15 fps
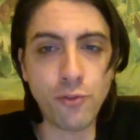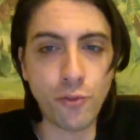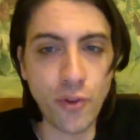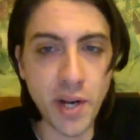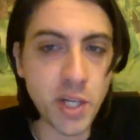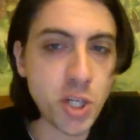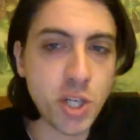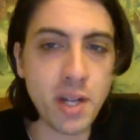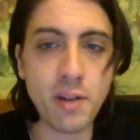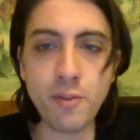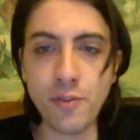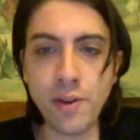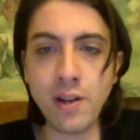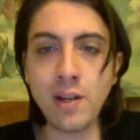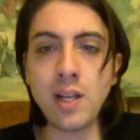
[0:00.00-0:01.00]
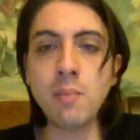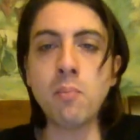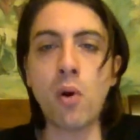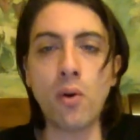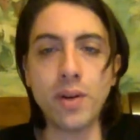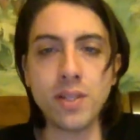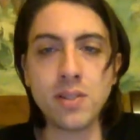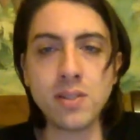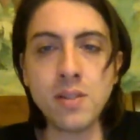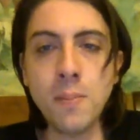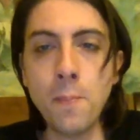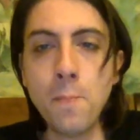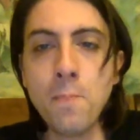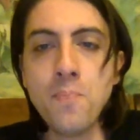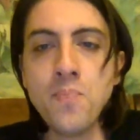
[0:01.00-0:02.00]
fresh and fairly moist.
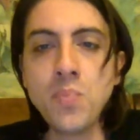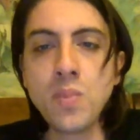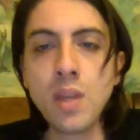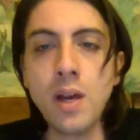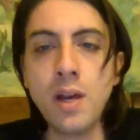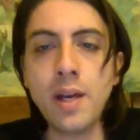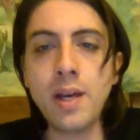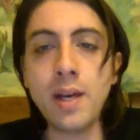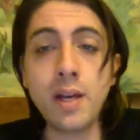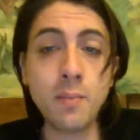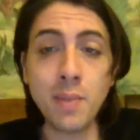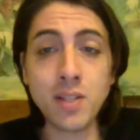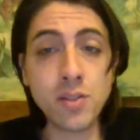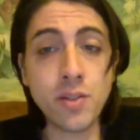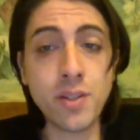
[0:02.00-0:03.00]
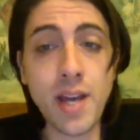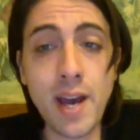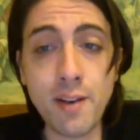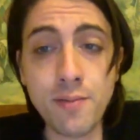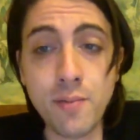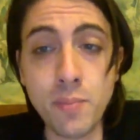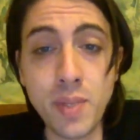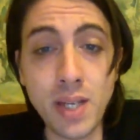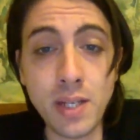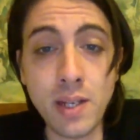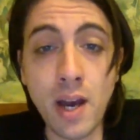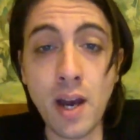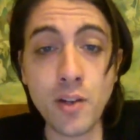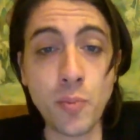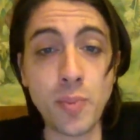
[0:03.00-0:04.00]
It must not have been
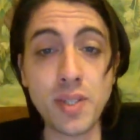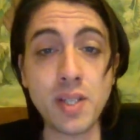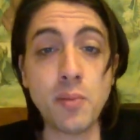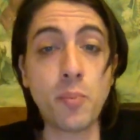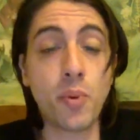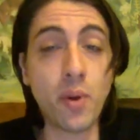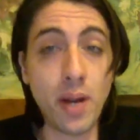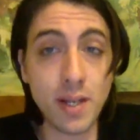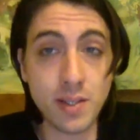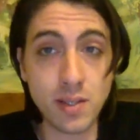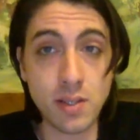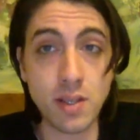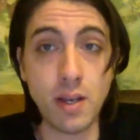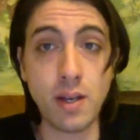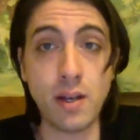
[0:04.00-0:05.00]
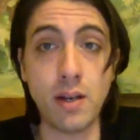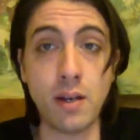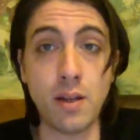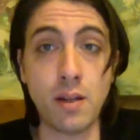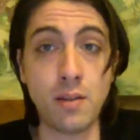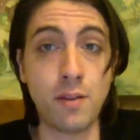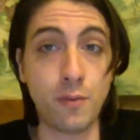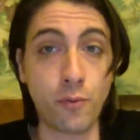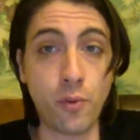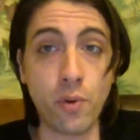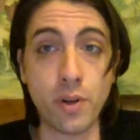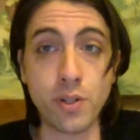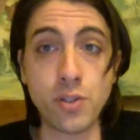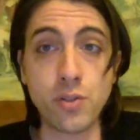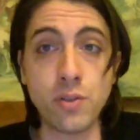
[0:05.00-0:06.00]
100% pressed
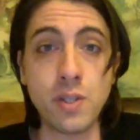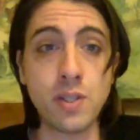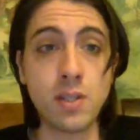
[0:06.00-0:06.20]
before. So this